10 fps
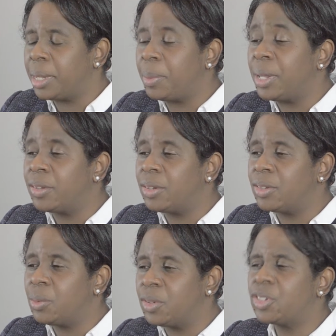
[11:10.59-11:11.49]

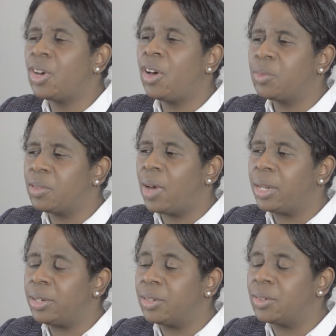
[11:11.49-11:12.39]
persons who was charged with
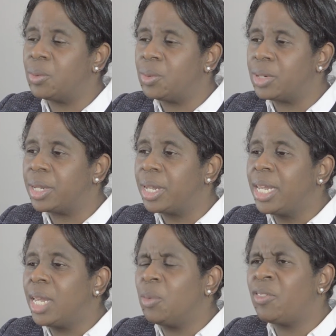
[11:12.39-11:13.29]
violent disorder,
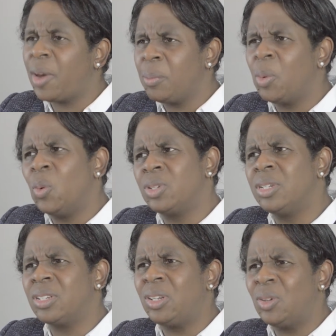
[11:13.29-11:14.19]
it was very
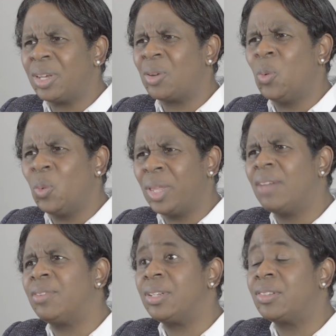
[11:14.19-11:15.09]
important to look at all the
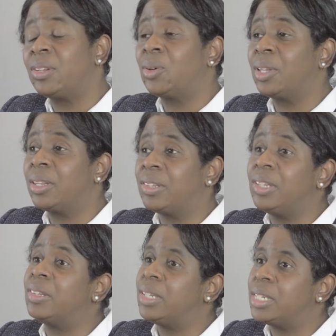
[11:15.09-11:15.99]
evidence, to look at the
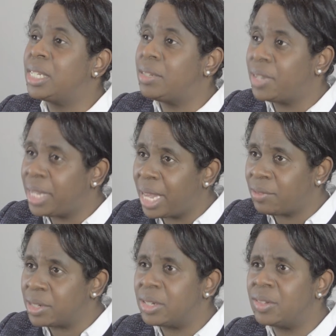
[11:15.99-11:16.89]
CCTV
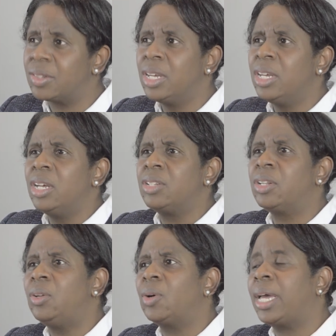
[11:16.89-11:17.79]
evidence, to
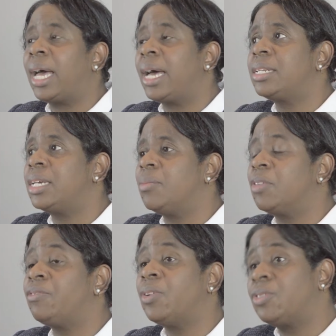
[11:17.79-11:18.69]
look at
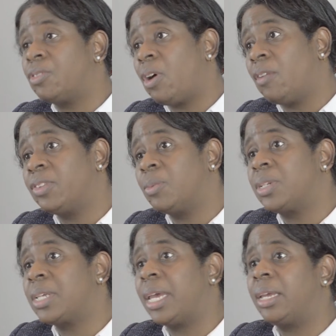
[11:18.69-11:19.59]
the photographs that were
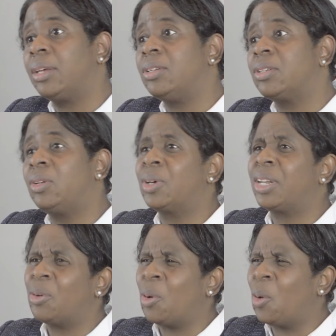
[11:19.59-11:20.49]
taken, to look
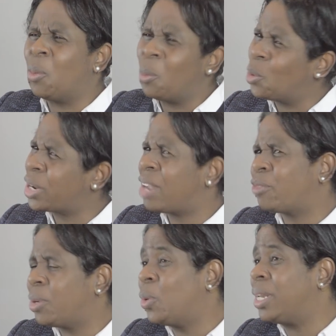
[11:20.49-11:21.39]
at what
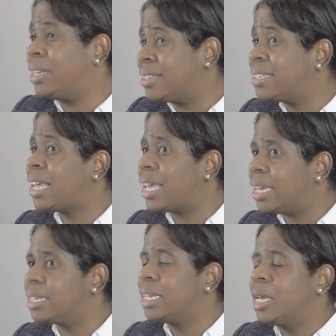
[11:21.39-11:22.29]
every witness
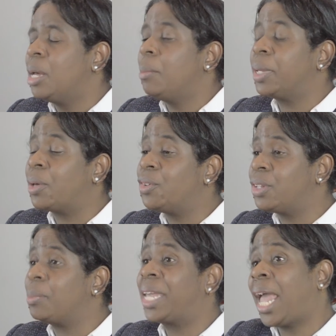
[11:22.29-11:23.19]
said, because
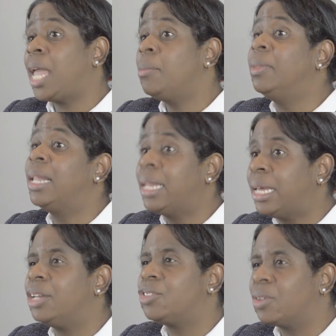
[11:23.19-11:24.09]
it became
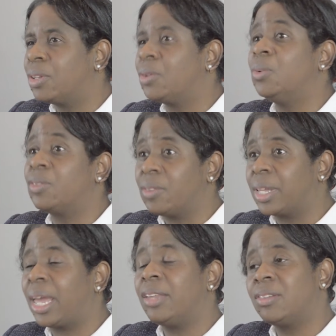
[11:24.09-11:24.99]
clear during the course of the
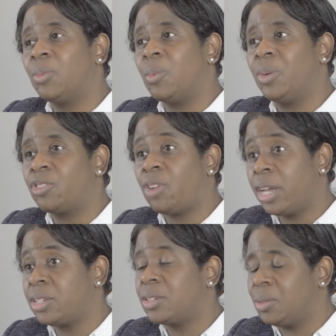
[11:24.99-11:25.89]
case, and what we
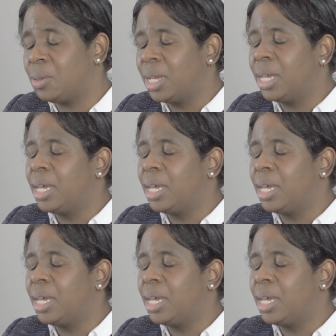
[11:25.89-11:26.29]
tried to